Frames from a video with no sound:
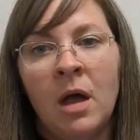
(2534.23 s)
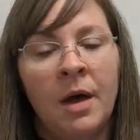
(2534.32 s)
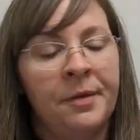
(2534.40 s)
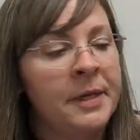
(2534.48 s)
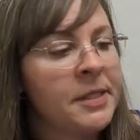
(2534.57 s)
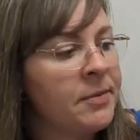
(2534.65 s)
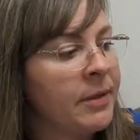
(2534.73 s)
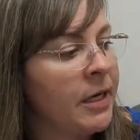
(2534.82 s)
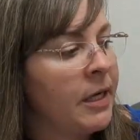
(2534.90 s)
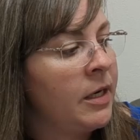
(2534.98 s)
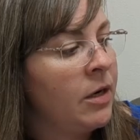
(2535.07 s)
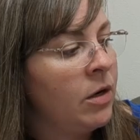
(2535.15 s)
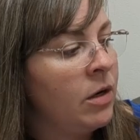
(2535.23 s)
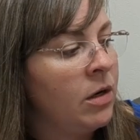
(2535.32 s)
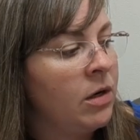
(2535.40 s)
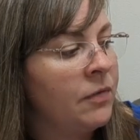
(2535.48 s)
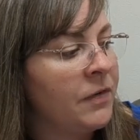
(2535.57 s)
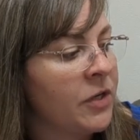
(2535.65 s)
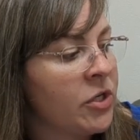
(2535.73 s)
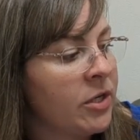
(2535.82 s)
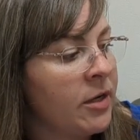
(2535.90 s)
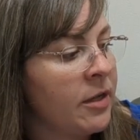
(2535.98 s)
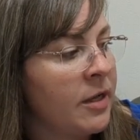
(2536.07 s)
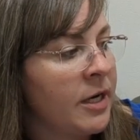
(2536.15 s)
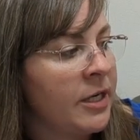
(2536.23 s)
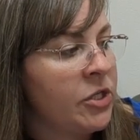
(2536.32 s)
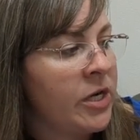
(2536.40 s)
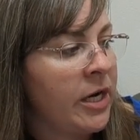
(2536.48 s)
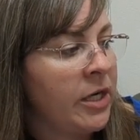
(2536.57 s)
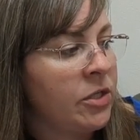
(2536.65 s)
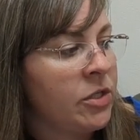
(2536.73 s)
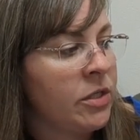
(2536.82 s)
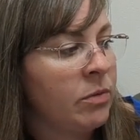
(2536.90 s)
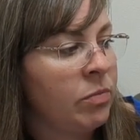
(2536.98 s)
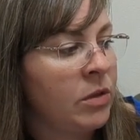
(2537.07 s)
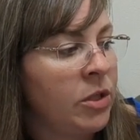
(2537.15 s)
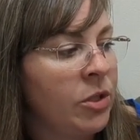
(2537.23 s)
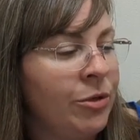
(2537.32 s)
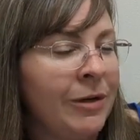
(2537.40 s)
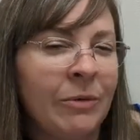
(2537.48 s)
And this one I know for sure that I changed the blue.